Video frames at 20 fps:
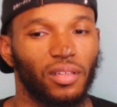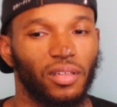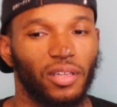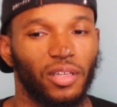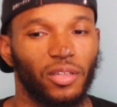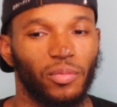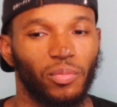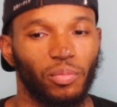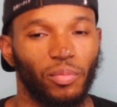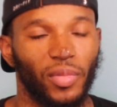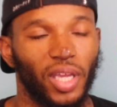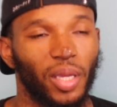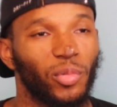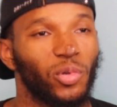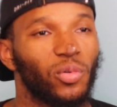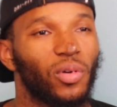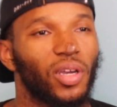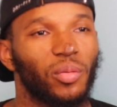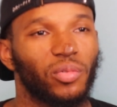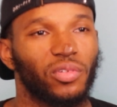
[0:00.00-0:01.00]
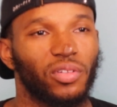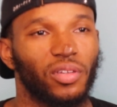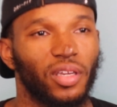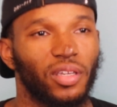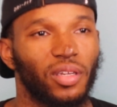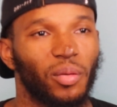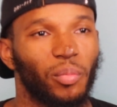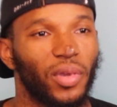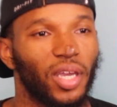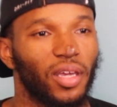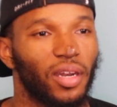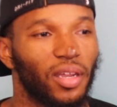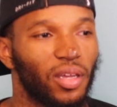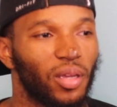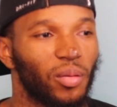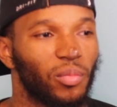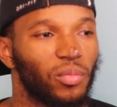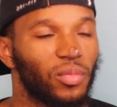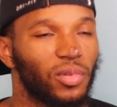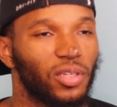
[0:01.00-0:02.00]
it made me who I am today and the man I
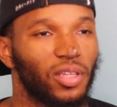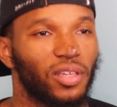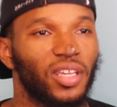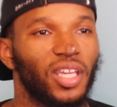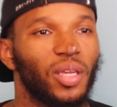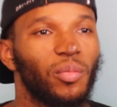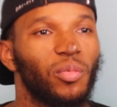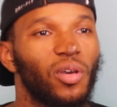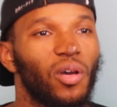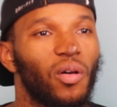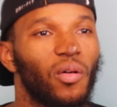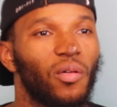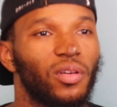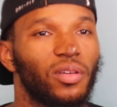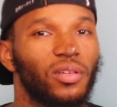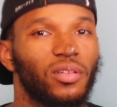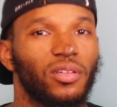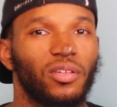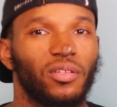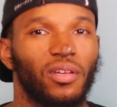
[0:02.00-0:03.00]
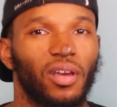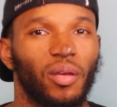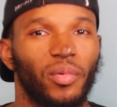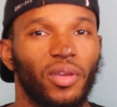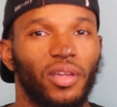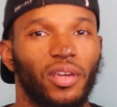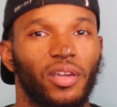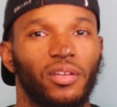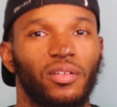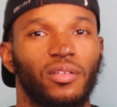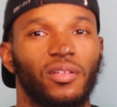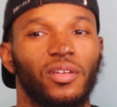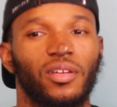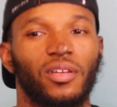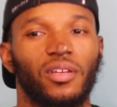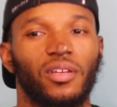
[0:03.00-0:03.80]
am, to keep going, and